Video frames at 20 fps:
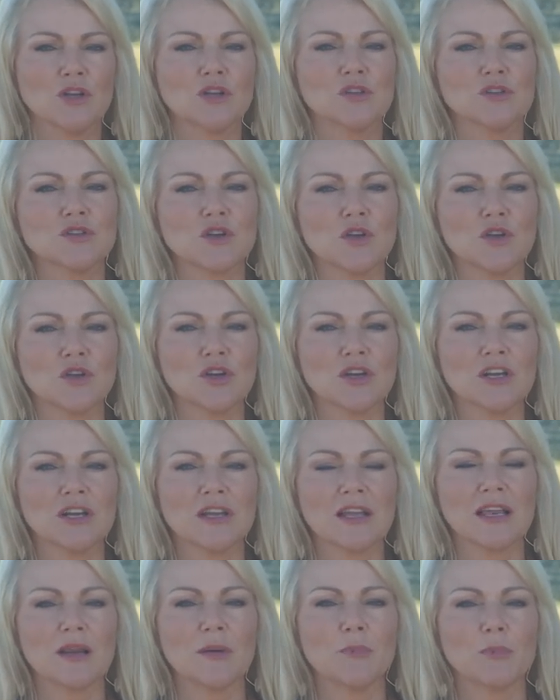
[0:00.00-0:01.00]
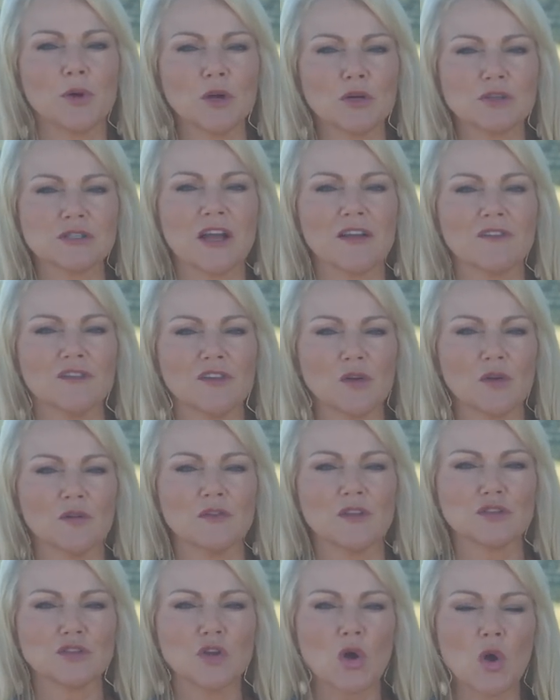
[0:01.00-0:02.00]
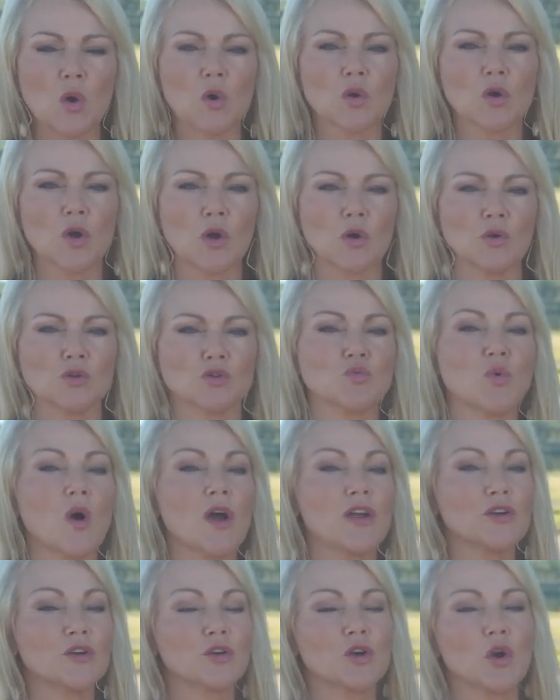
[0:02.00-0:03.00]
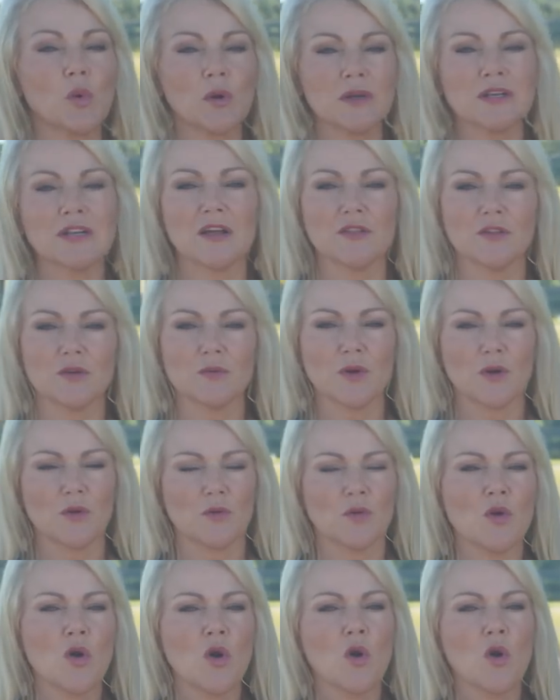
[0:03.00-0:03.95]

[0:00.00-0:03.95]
So you're gonna get a bird's eye view of this whole coach while you're going down the road.